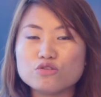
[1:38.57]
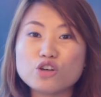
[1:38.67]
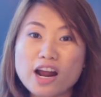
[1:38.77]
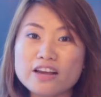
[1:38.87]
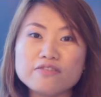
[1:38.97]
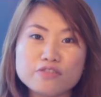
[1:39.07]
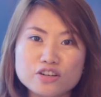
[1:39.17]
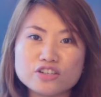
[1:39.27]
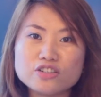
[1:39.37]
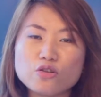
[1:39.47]
dry
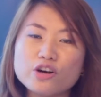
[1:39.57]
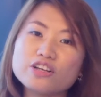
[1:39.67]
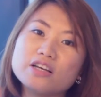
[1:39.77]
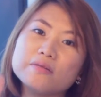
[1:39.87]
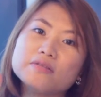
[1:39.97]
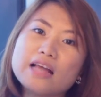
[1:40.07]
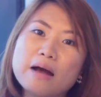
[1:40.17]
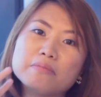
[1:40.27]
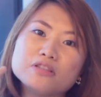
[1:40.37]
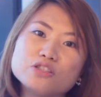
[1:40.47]
first, or you can
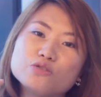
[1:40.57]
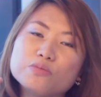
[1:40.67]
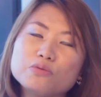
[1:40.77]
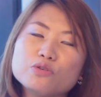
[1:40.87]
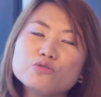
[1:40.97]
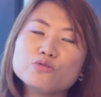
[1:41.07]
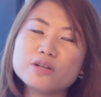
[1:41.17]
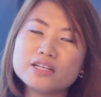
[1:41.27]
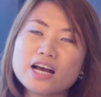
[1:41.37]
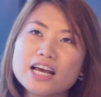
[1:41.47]
dab a tissue, but
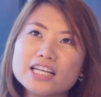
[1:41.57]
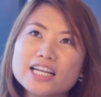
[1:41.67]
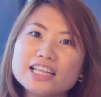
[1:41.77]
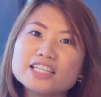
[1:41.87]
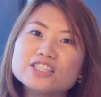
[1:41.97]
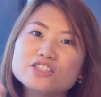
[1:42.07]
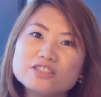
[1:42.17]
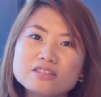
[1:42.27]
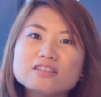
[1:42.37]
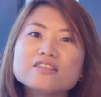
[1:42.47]
usually I let it
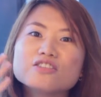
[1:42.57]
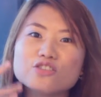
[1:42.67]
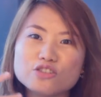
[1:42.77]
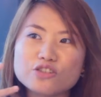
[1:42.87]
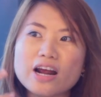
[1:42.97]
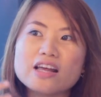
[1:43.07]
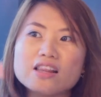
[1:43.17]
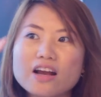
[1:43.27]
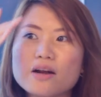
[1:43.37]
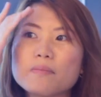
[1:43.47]
just dry
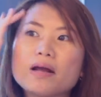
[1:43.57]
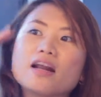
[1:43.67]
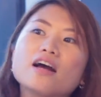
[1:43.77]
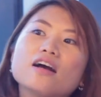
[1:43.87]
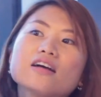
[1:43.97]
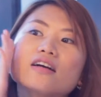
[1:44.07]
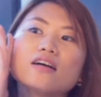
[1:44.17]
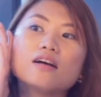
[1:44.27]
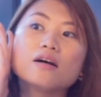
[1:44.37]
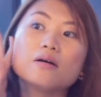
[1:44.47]
there para
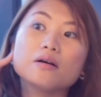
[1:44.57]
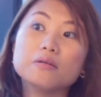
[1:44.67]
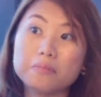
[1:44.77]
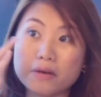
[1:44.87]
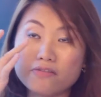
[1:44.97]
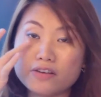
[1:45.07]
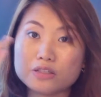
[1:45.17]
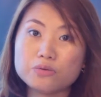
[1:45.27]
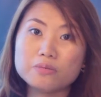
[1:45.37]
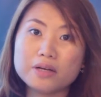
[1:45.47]
my
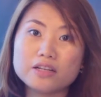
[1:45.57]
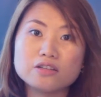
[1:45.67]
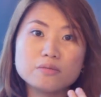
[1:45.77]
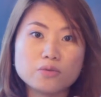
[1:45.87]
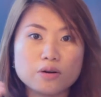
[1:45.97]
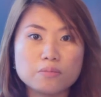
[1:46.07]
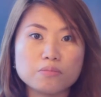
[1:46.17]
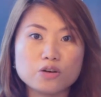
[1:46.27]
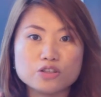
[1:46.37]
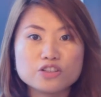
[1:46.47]
face will be a little more
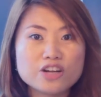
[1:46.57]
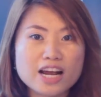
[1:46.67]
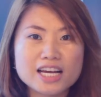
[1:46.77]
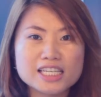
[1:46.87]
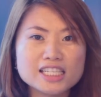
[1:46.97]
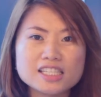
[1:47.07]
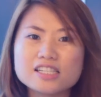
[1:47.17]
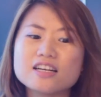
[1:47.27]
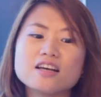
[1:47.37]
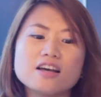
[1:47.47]

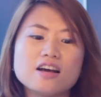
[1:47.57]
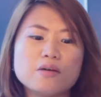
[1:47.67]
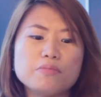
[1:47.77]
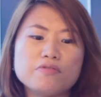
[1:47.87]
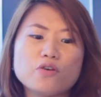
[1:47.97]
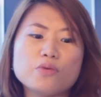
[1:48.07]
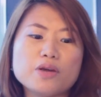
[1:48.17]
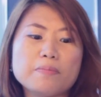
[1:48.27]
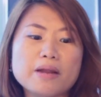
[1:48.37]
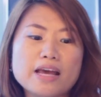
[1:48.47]
moisturized before
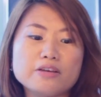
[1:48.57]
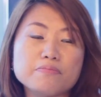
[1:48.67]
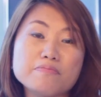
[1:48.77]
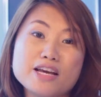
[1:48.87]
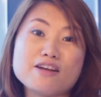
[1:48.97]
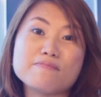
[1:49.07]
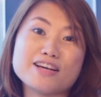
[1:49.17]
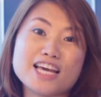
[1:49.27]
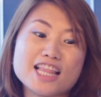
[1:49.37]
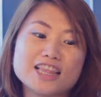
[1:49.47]
we apply makeup
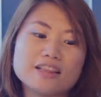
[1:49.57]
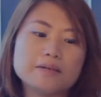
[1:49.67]
again.